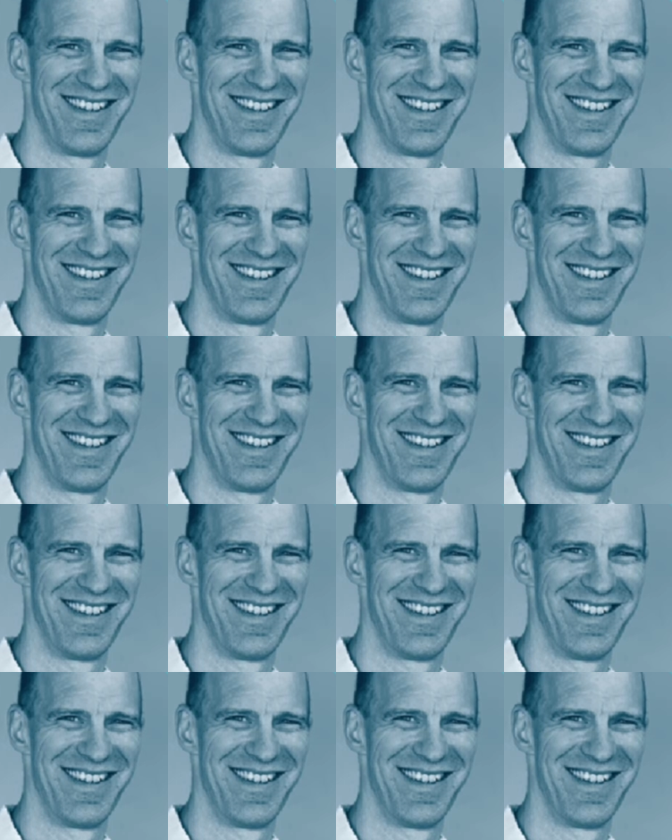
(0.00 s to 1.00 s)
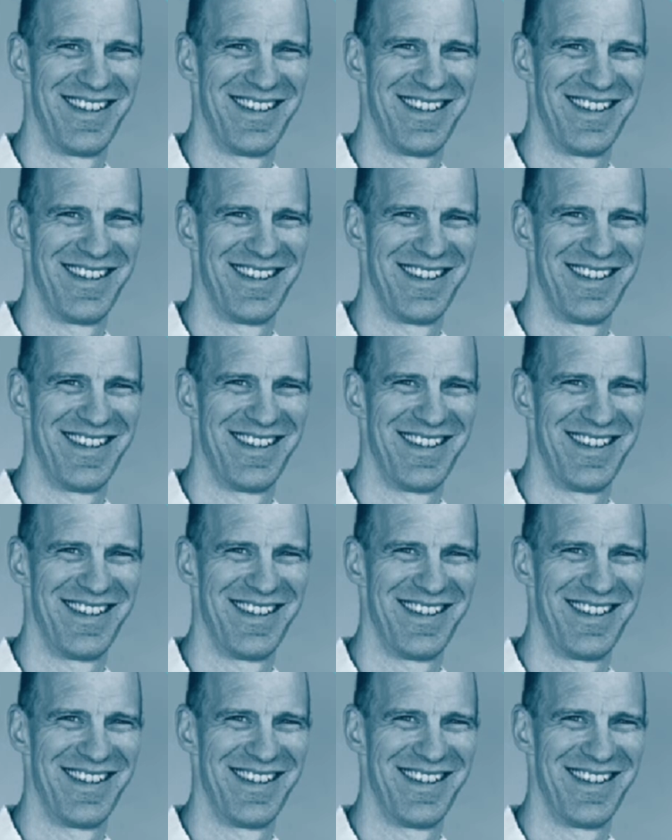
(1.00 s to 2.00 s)

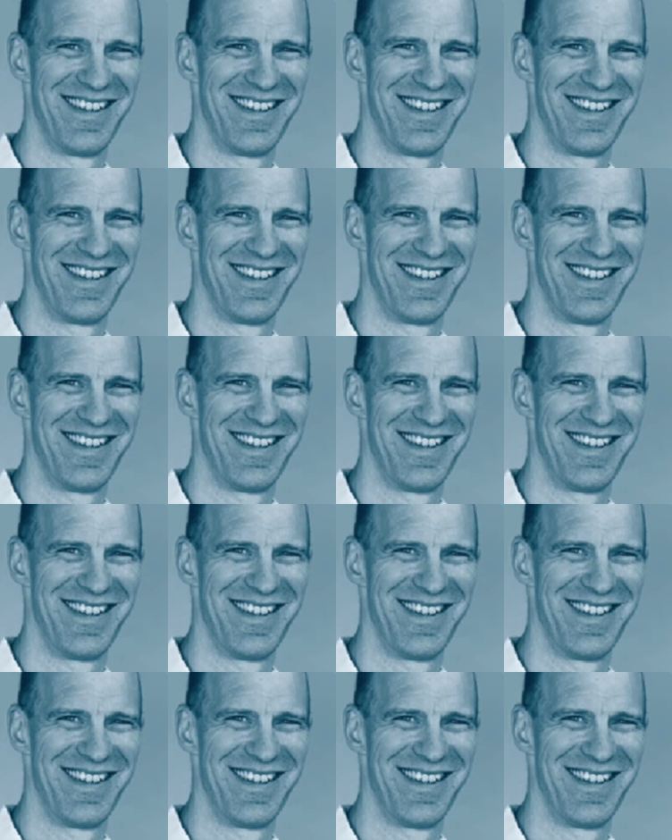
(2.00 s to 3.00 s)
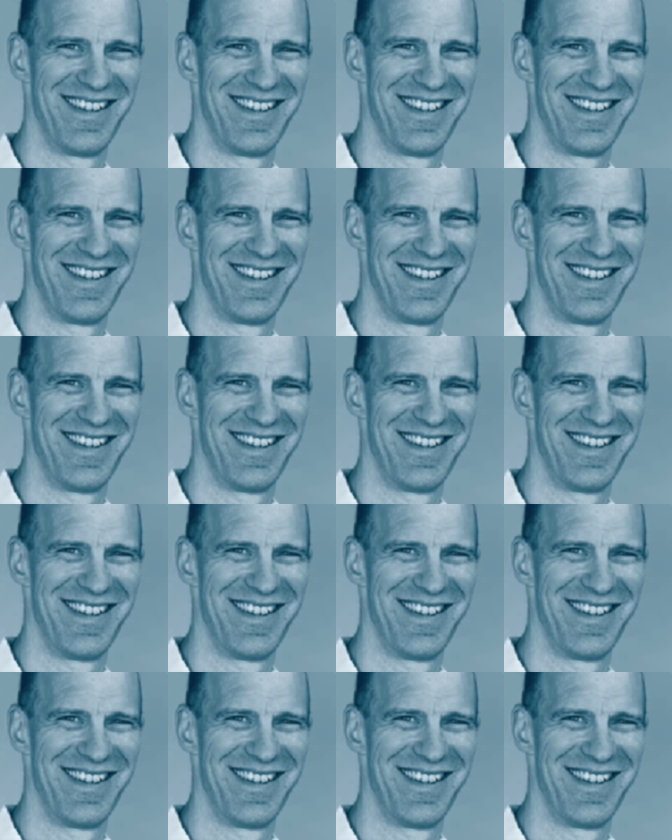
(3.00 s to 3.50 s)
This is a still picture; no speech is visible.